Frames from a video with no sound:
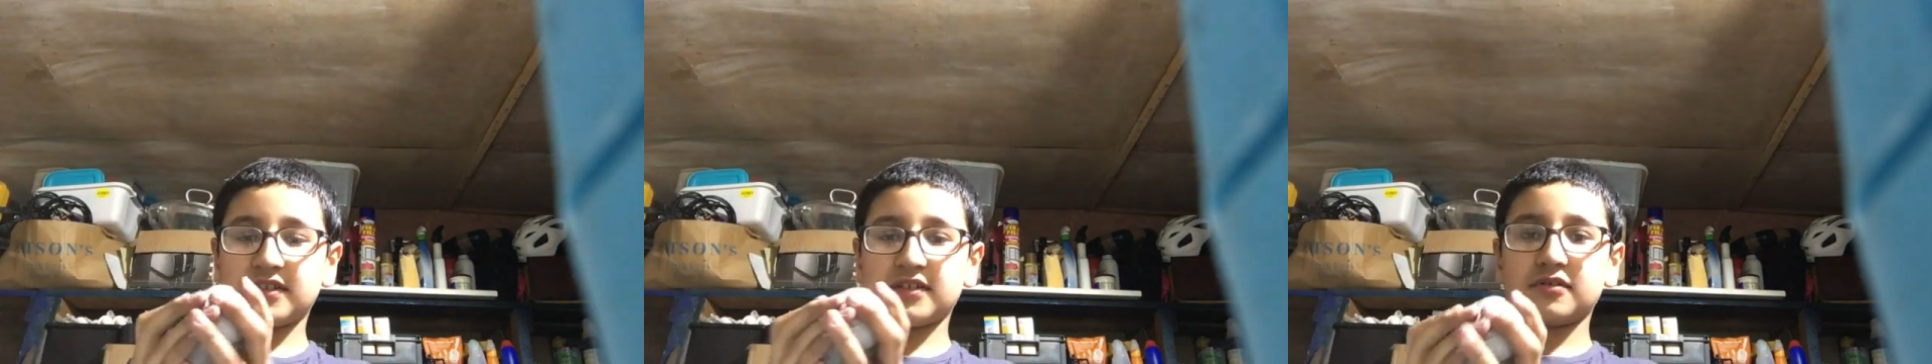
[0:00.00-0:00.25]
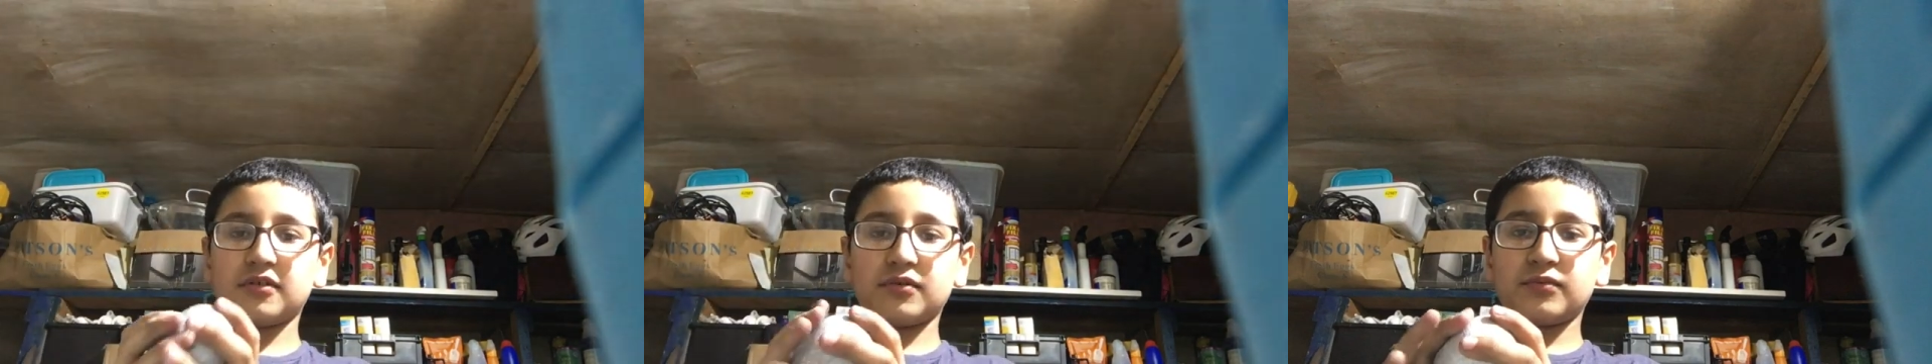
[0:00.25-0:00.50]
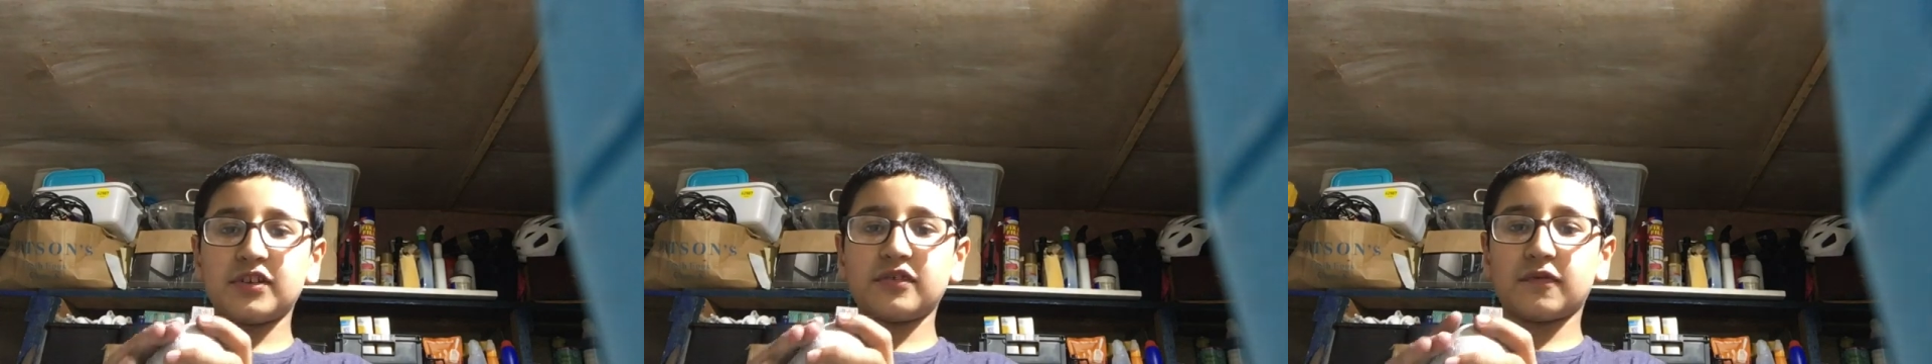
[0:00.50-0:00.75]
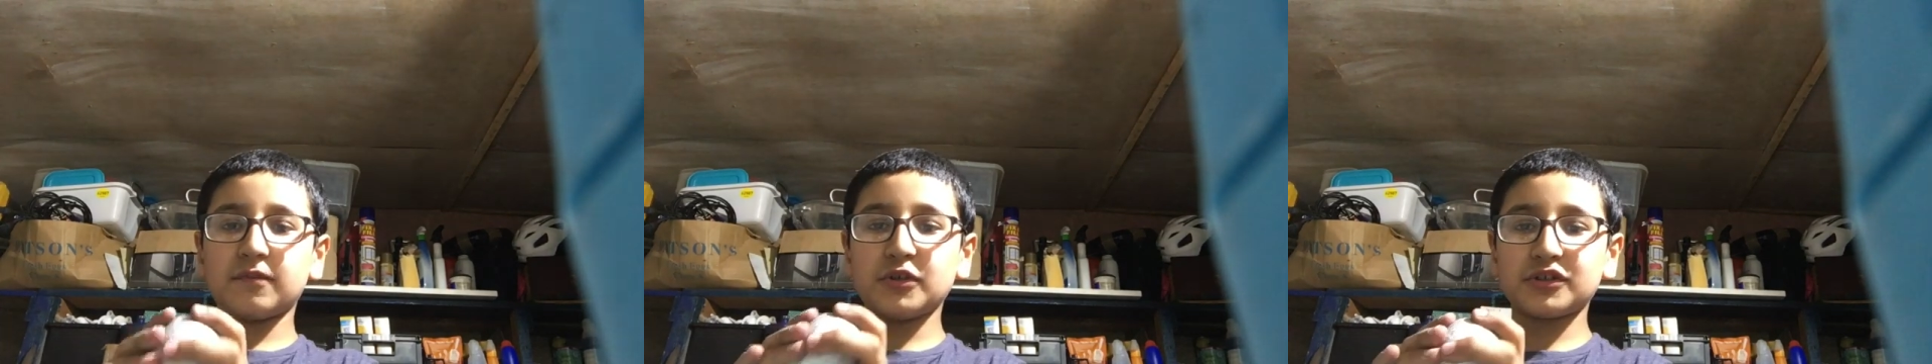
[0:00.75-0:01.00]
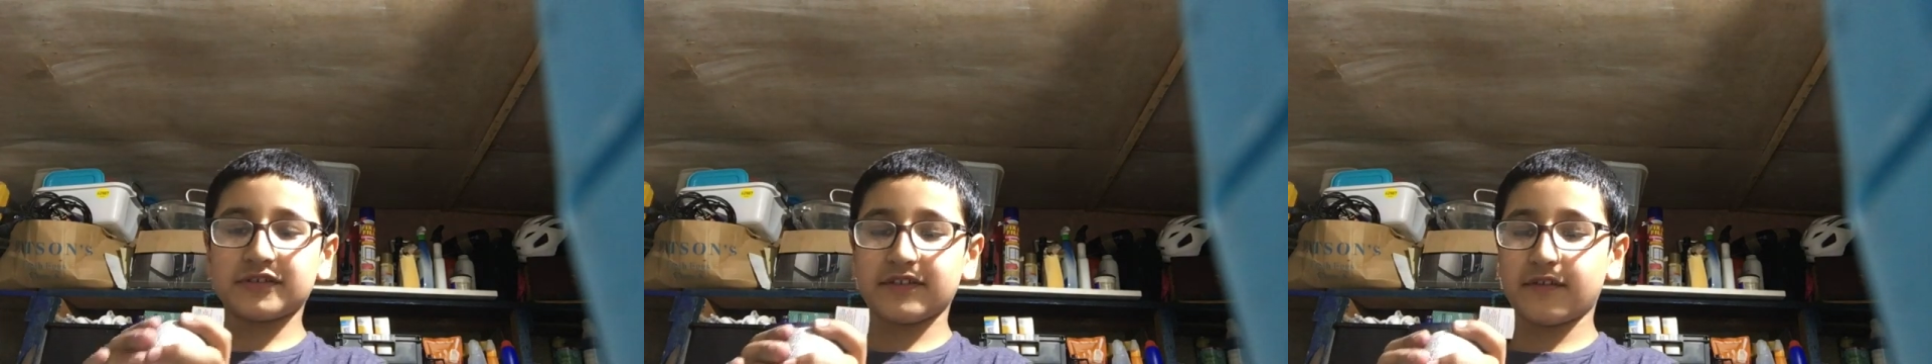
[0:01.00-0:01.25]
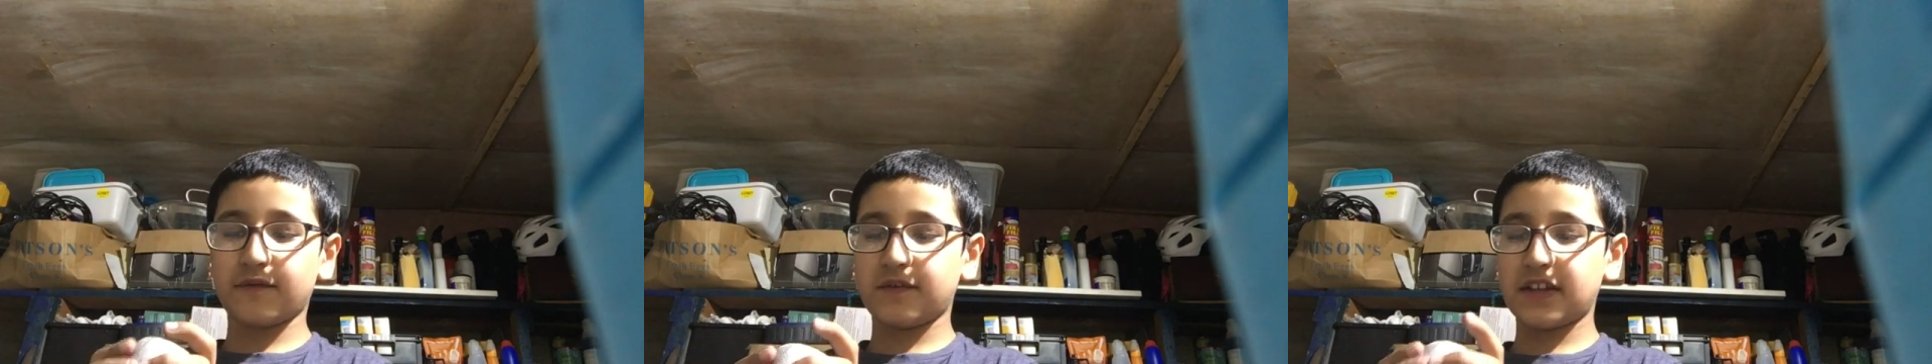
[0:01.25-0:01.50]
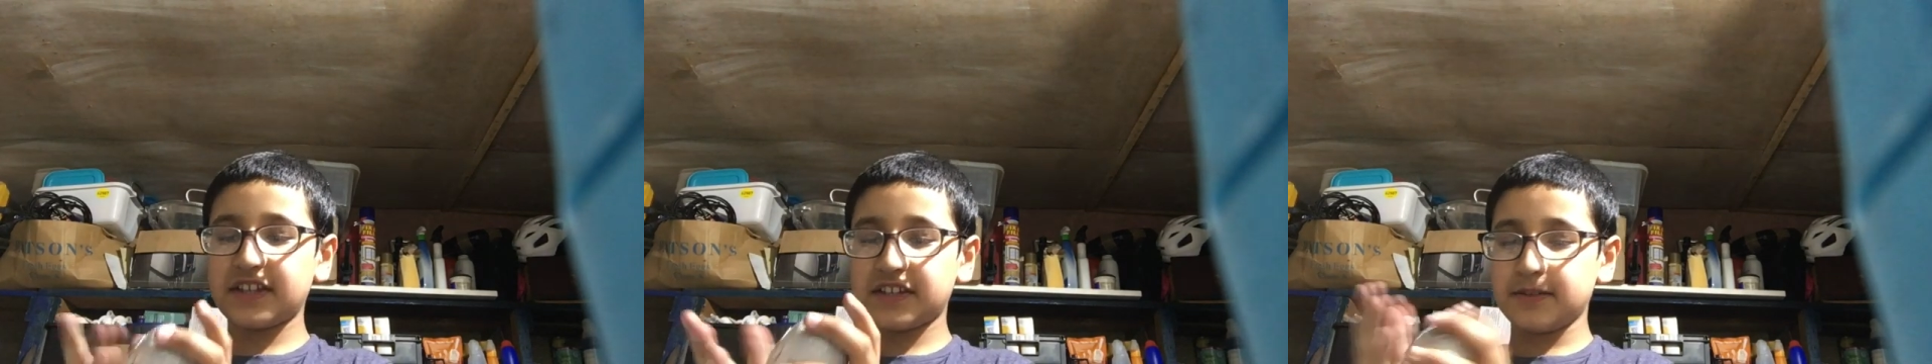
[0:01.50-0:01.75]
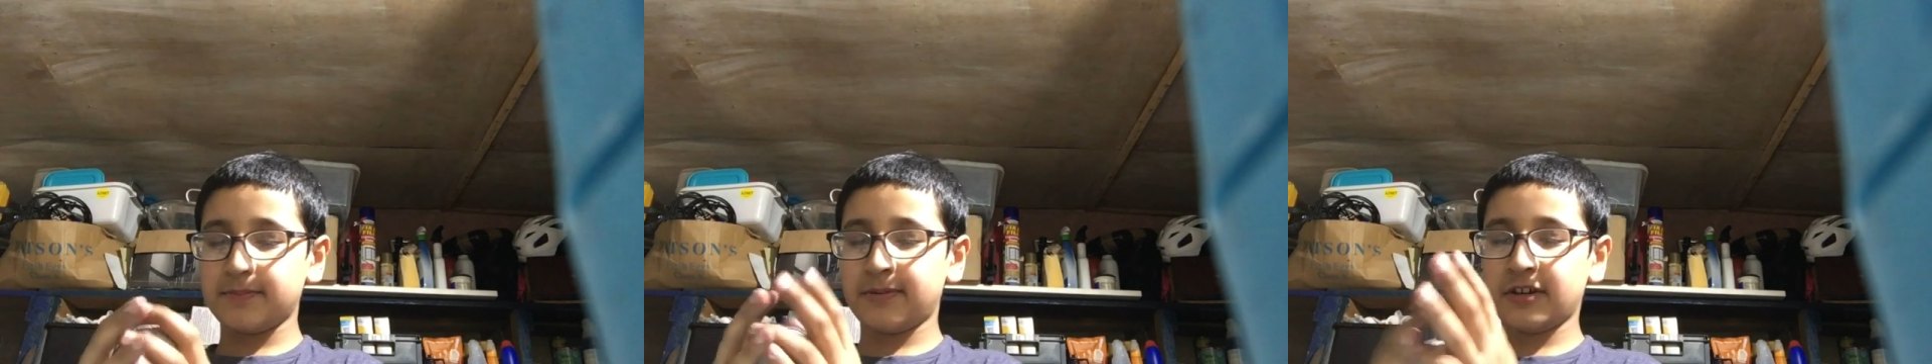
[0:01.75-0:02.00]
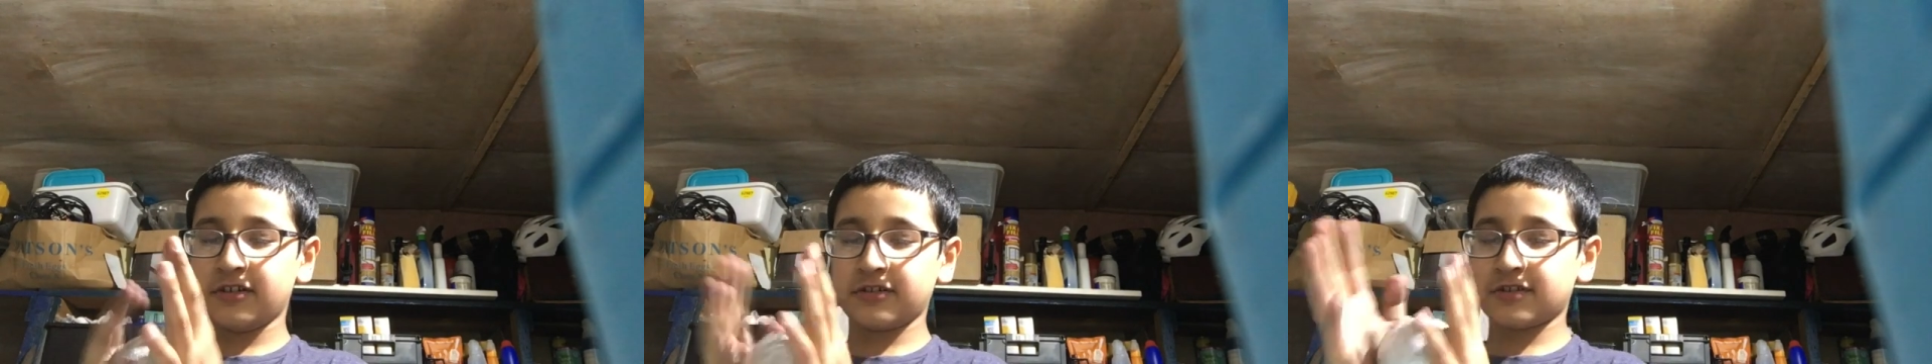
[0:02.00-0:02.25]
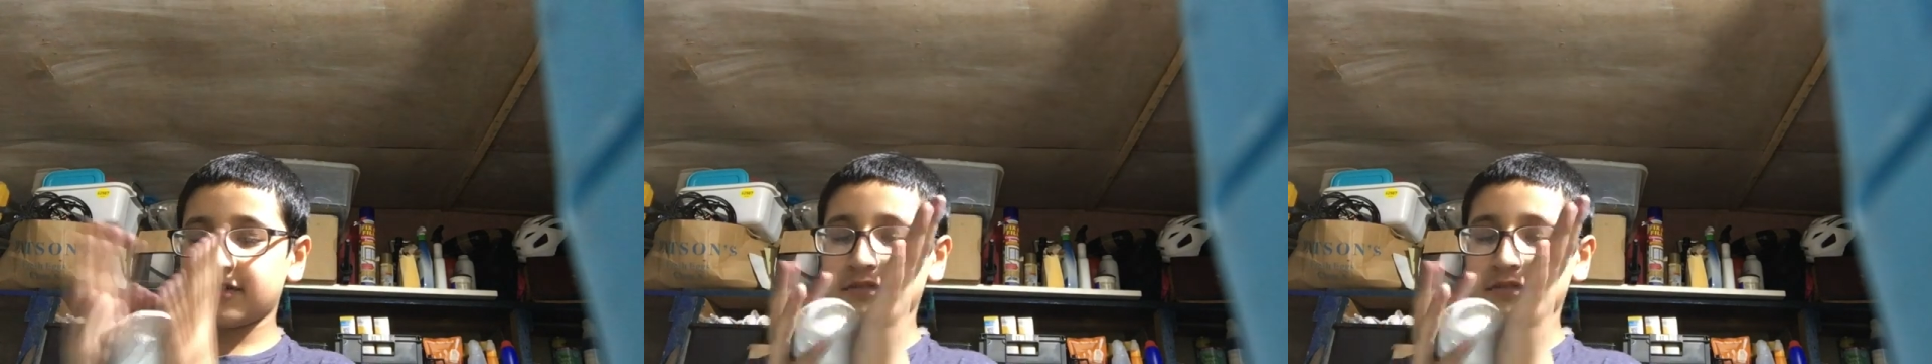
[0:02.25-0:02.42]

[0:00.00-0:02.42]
It's gotten rid of most of the flaky parts.